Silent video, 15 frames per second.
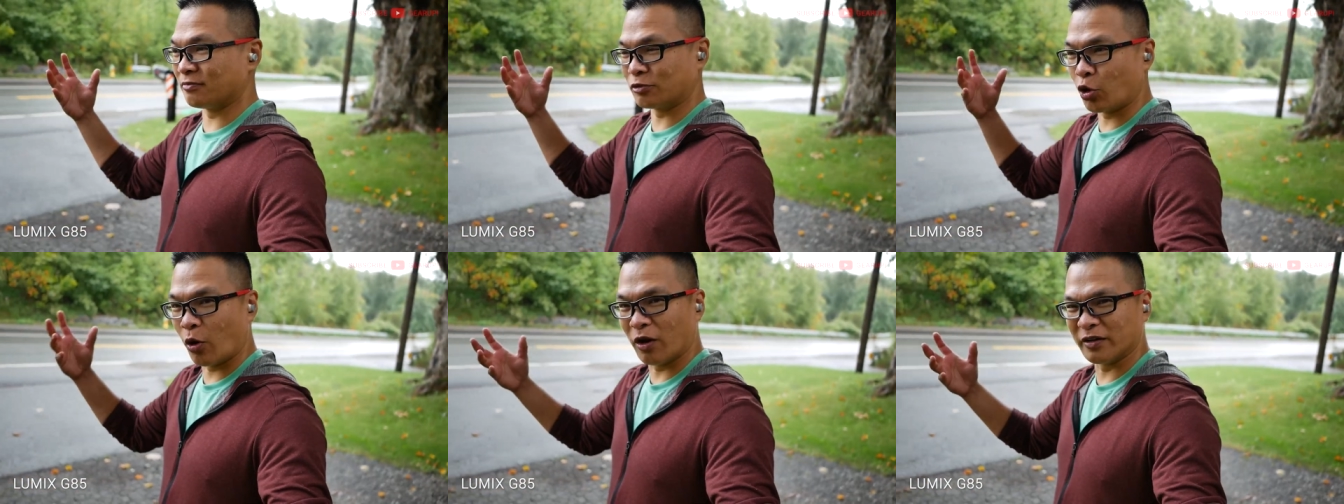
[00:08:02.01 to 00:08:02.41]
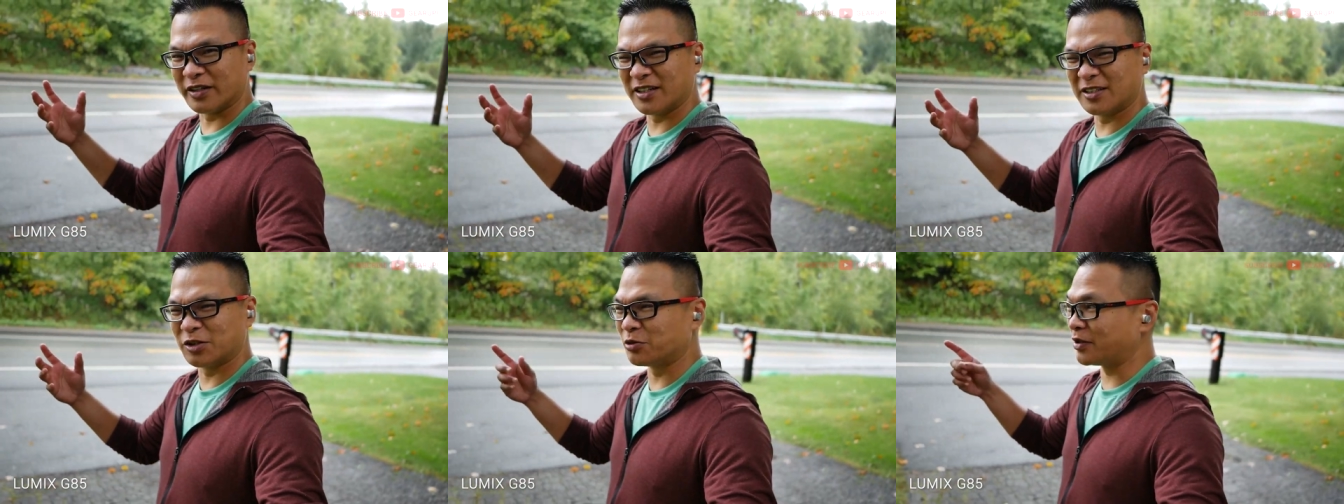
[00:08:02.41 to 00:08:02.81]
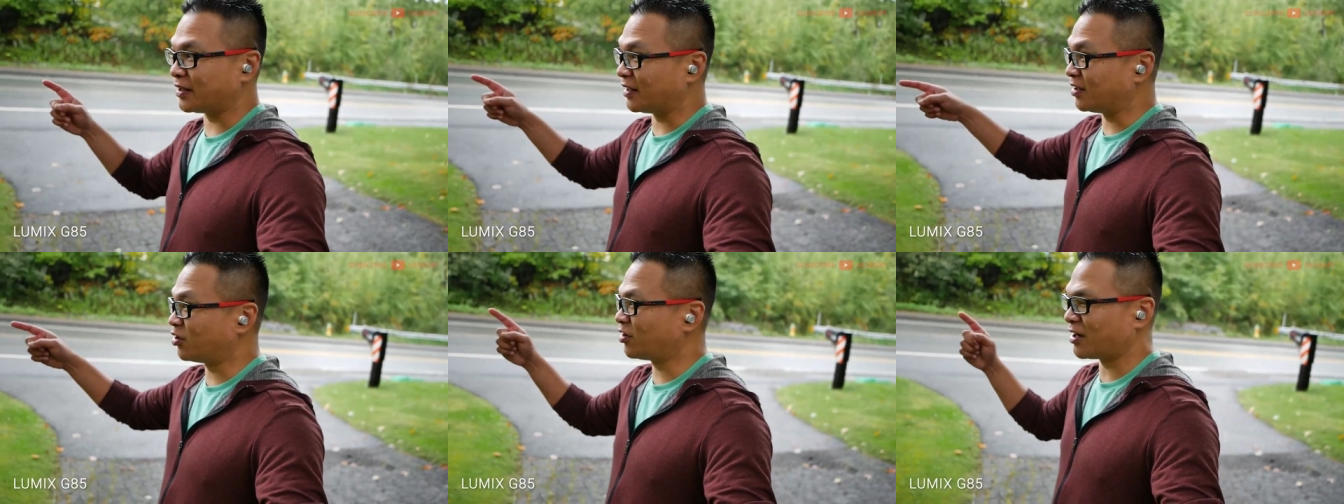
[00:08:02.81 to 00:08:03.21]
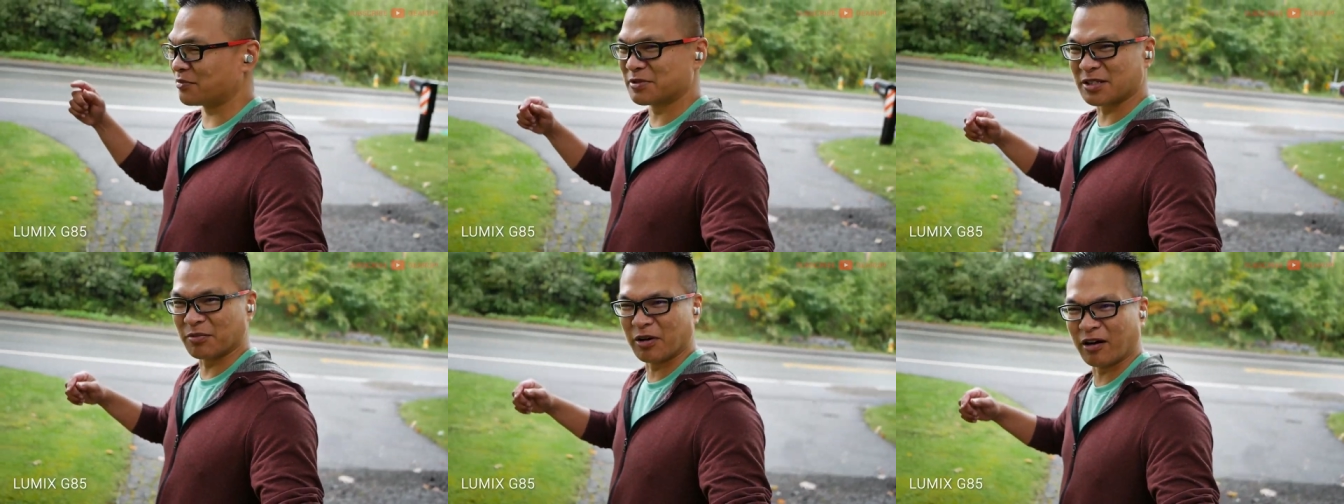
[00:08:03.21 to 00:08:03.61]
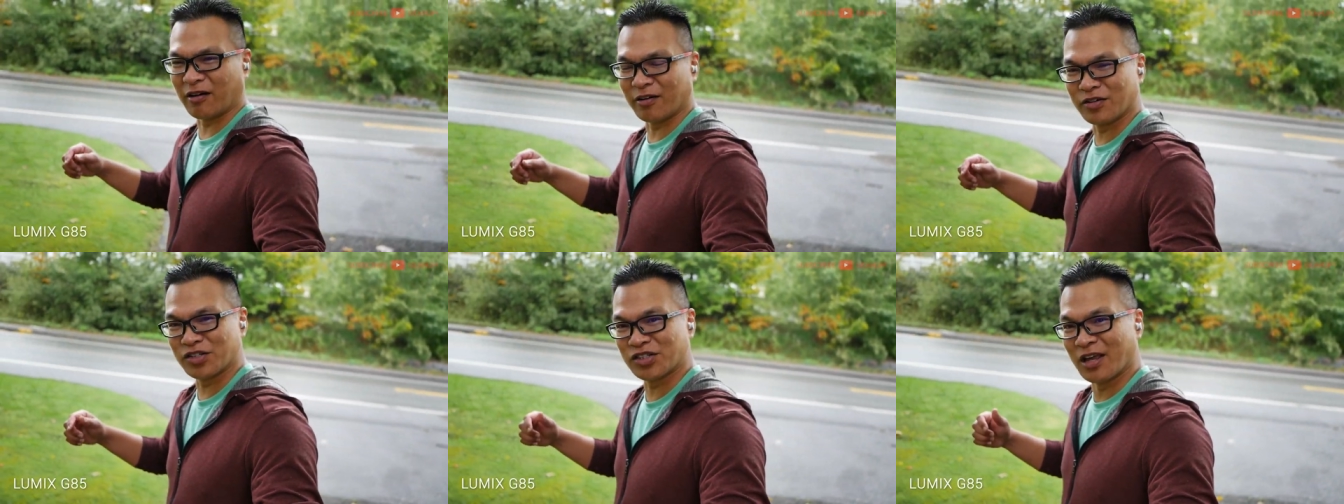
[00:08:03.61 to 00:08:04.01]
quality to it. And here comes some
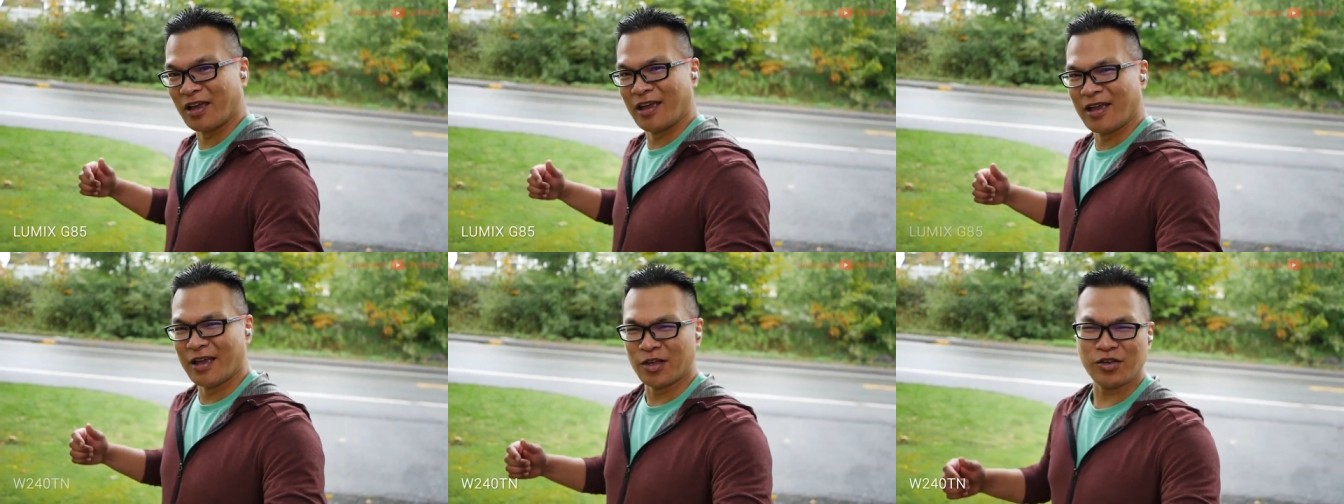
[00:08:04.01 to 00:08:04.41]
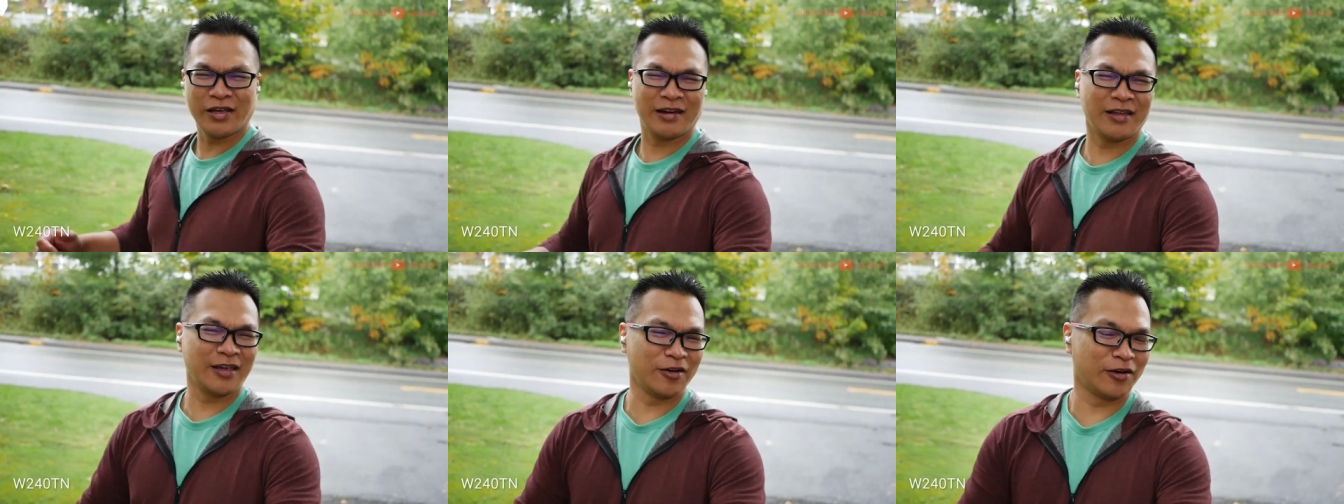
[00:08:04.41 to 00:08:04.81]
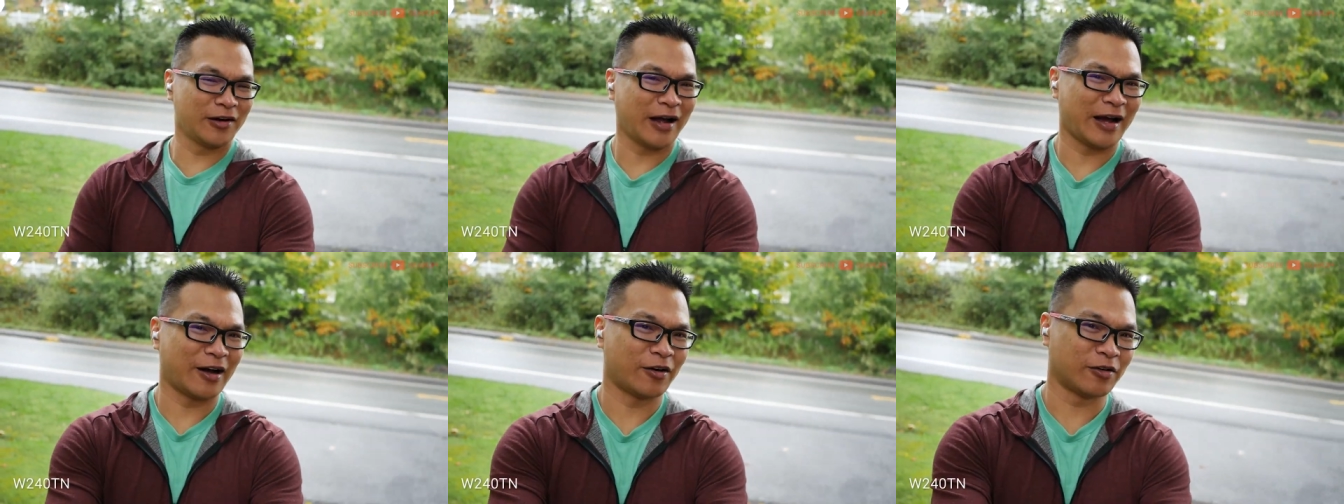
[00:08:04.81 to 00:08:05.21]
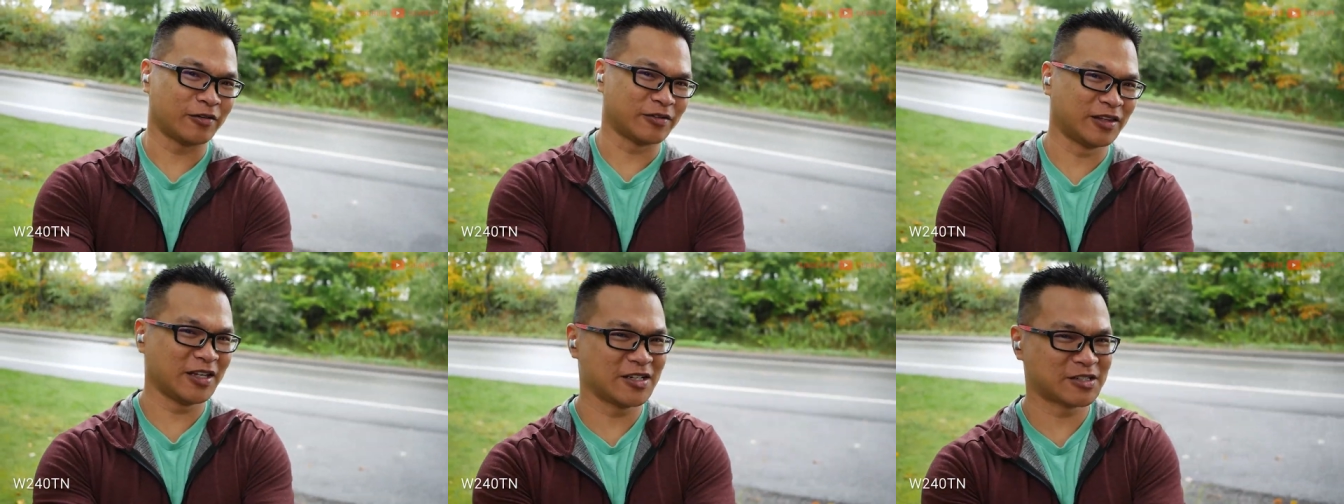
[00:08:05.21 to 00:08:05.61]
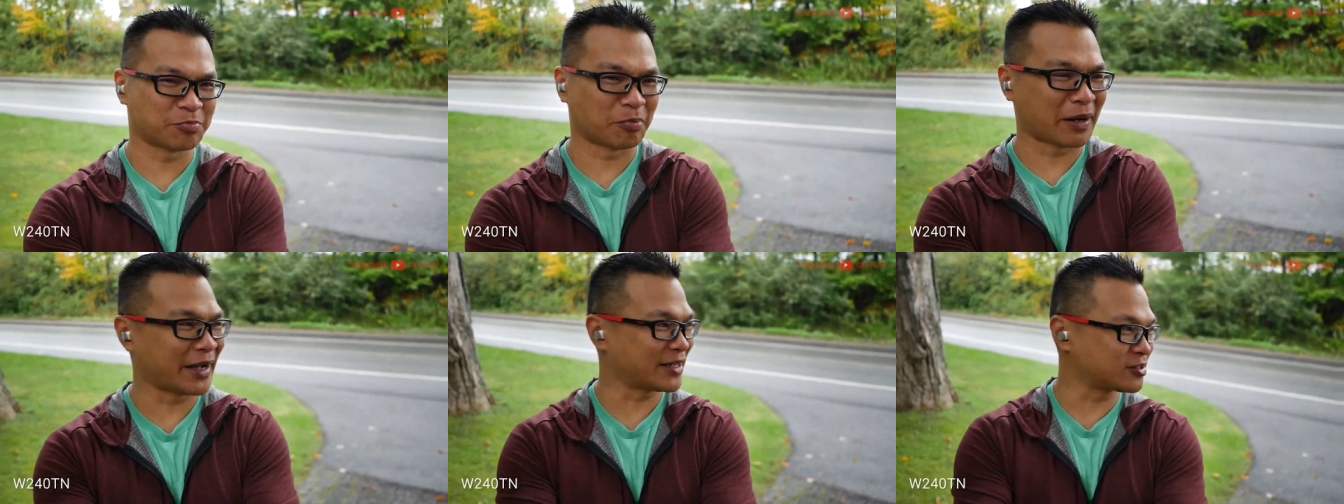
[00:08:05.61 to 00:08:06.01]
cars. You can hear how these
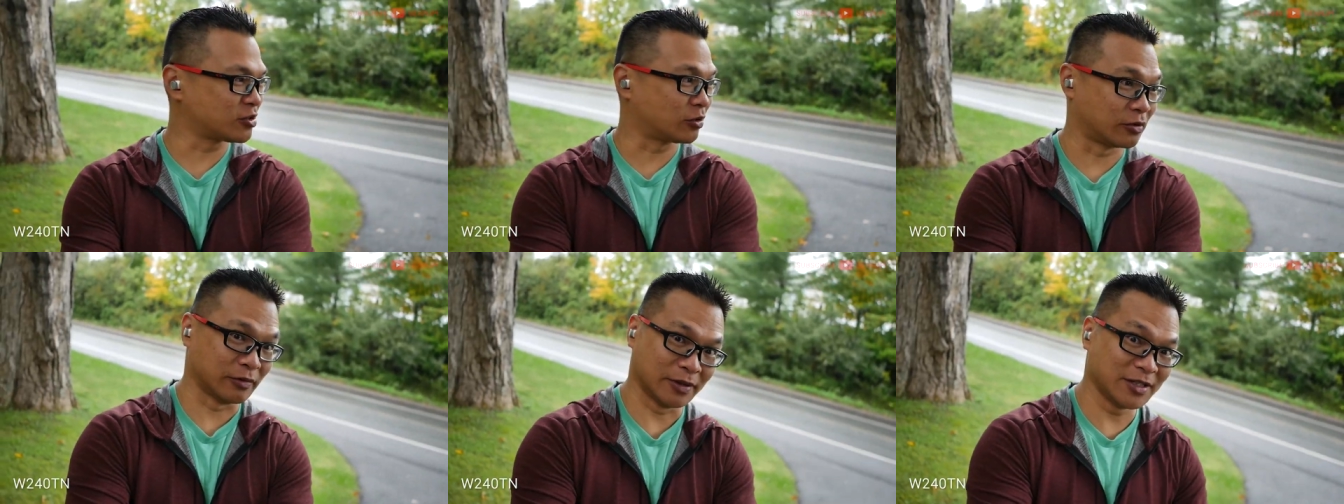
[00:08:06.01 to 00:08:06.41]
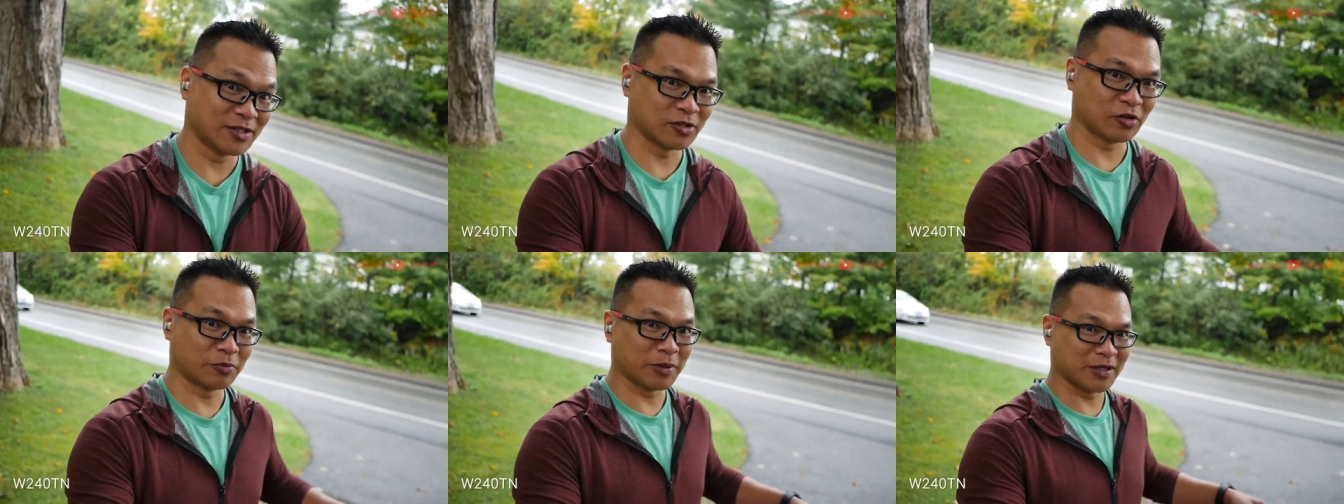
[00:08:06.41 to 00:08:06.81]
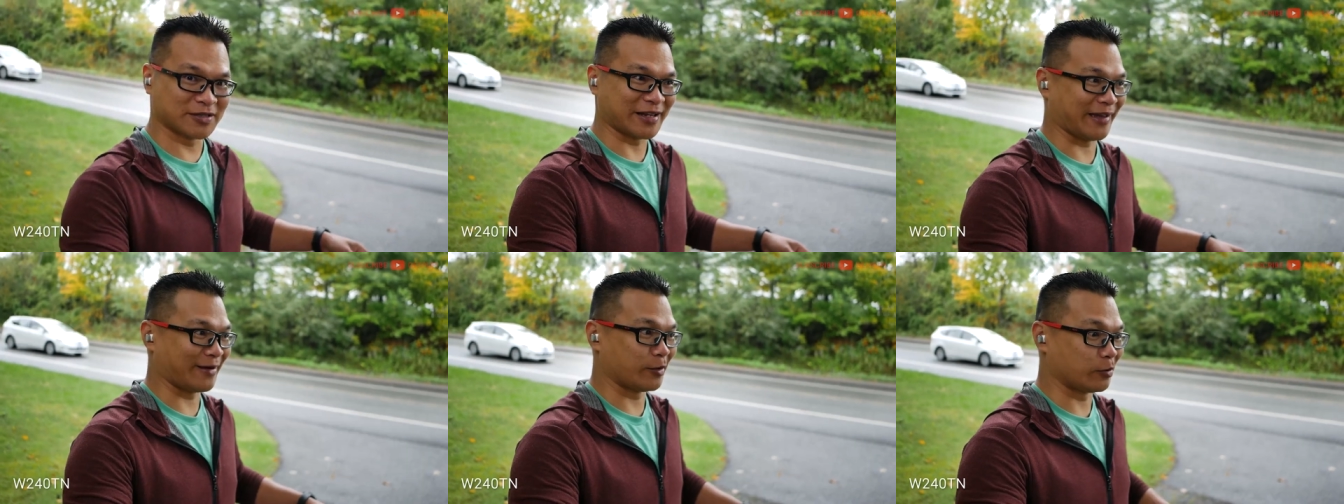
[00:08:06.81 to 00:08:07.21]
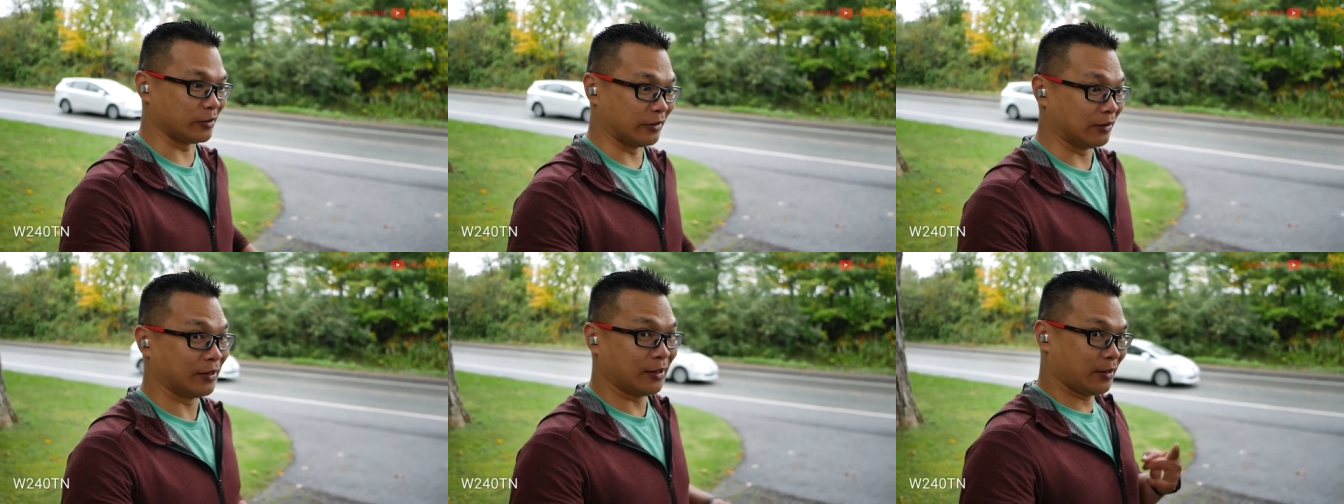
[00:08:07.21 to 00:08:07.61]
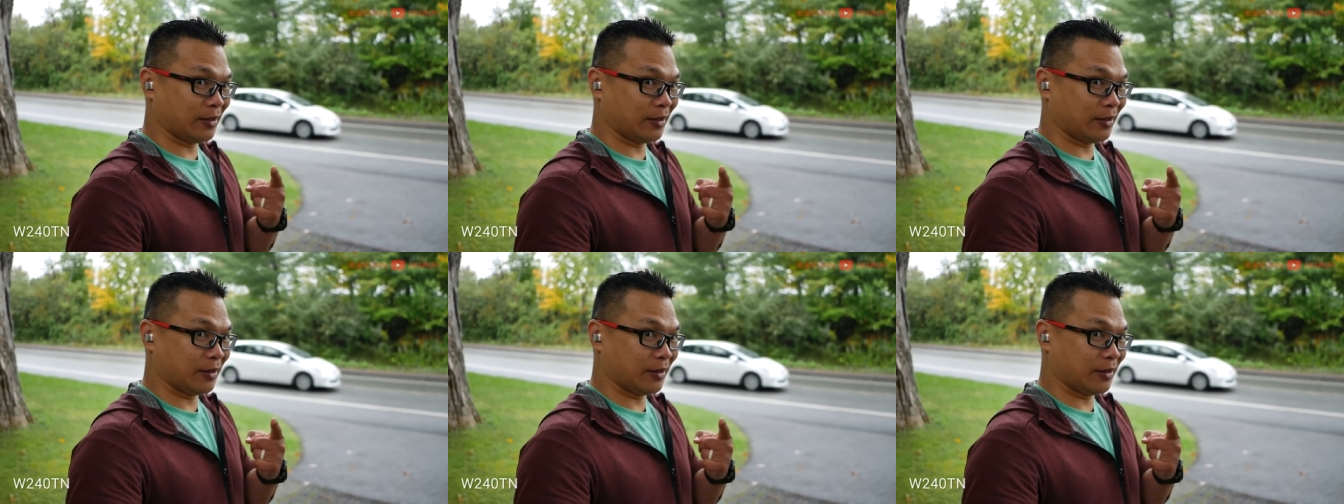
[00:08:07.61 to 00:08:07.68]
mics or these earbuds handle it.